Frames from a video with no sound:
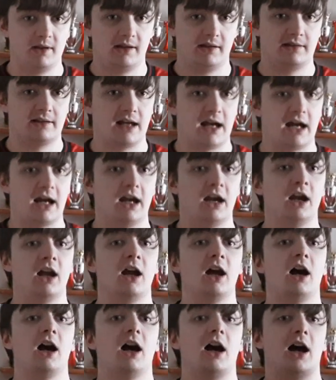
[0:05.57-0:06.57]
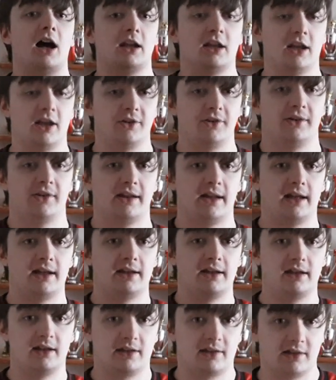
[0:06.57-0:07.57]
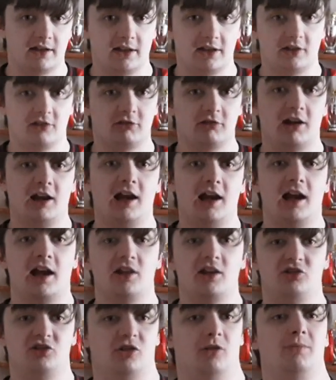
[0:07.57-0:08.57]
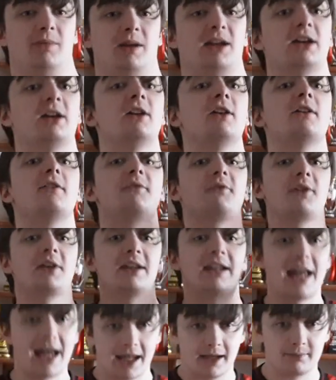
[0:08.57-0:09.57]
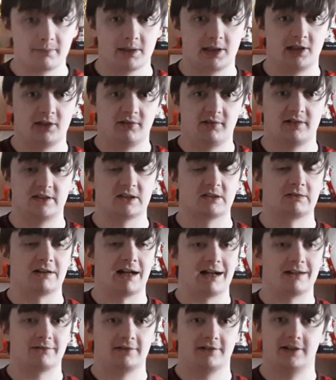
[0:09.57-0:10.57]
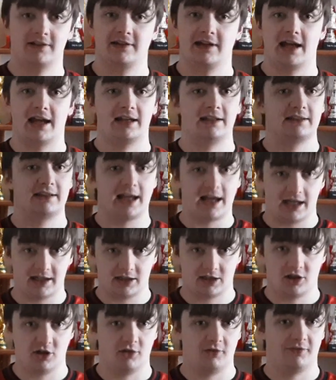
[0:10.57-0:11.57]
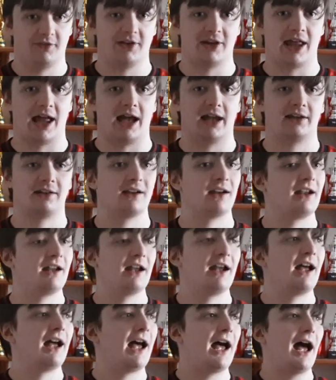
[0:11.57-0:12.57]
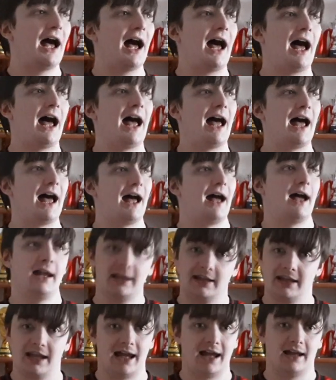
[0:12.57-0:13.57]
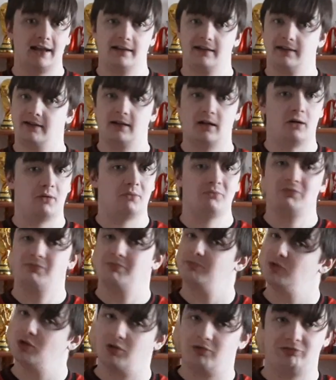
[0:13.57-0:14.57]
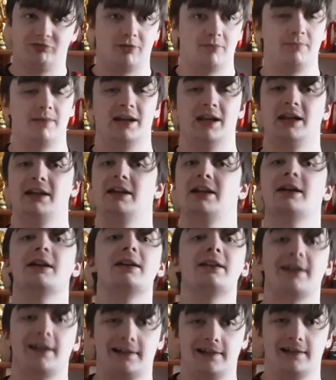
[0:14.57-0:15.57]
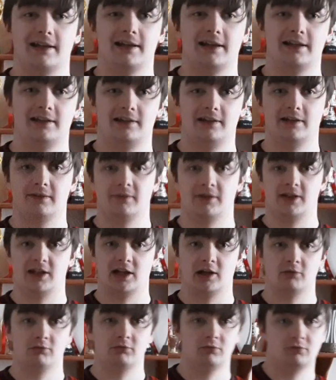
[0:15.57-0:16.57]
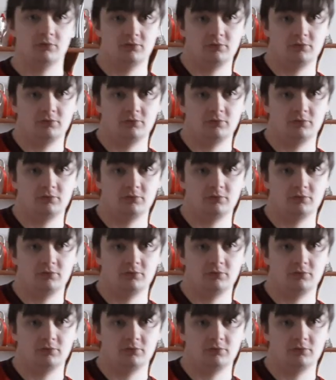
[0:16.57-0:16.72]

we start, I'd like to thank Deirdre and Jimmy for letting me use the ground today. Thank you for that. Uh, yeah, so enough for me. Let's get into the video.